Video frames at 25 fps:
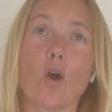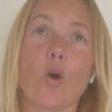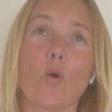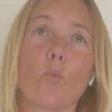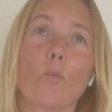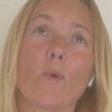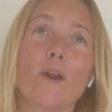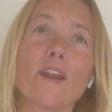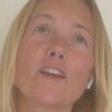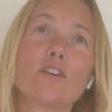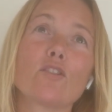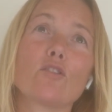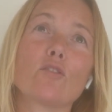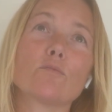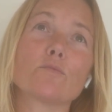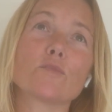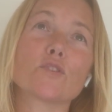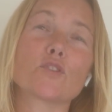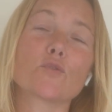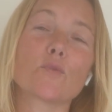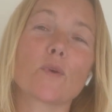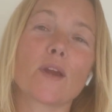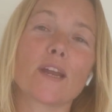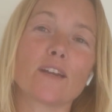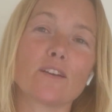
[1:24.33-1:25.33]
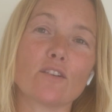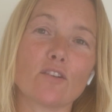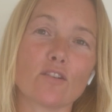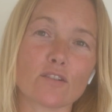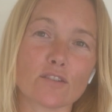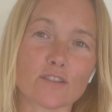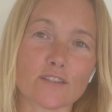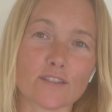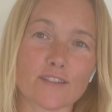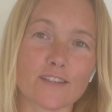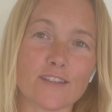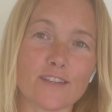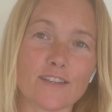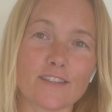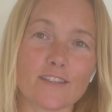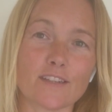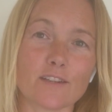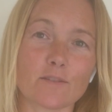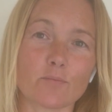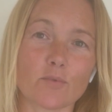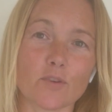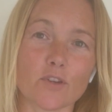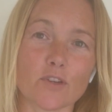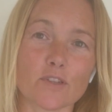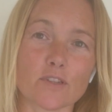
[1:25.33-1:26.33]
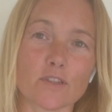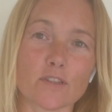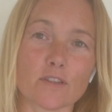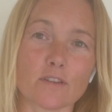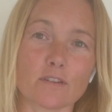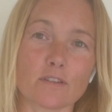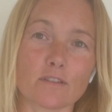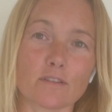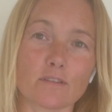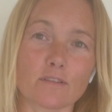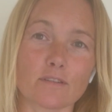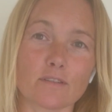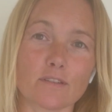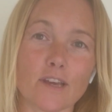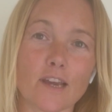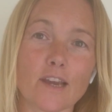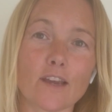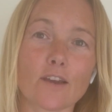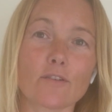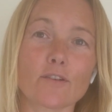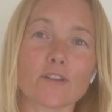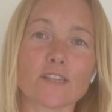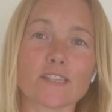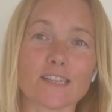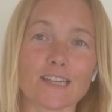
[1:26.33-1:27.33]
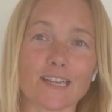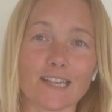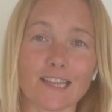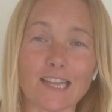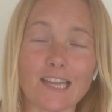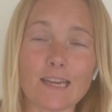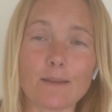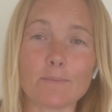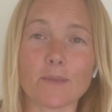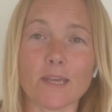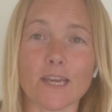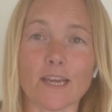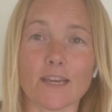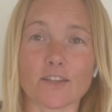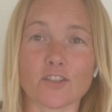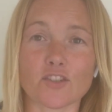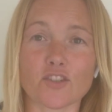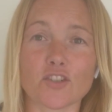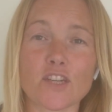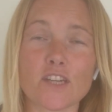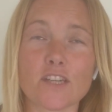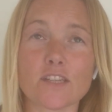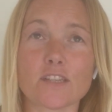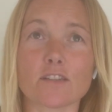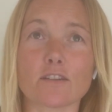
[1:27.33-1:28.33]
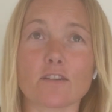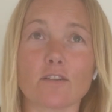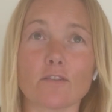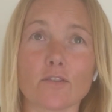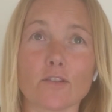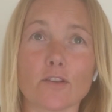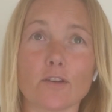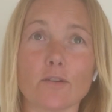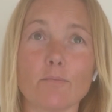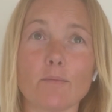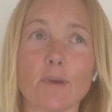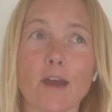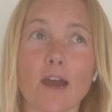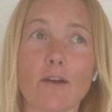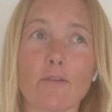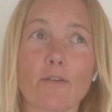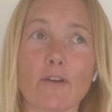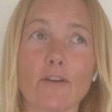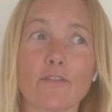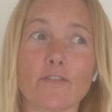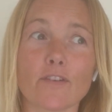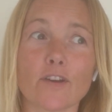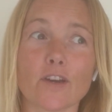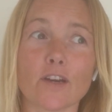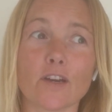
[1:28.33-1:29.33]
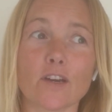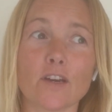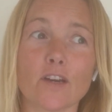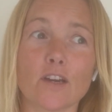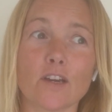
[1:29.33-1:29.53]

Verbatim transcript: When it comes to a narcissistic person, they're going to claim the ex cheated on them. However,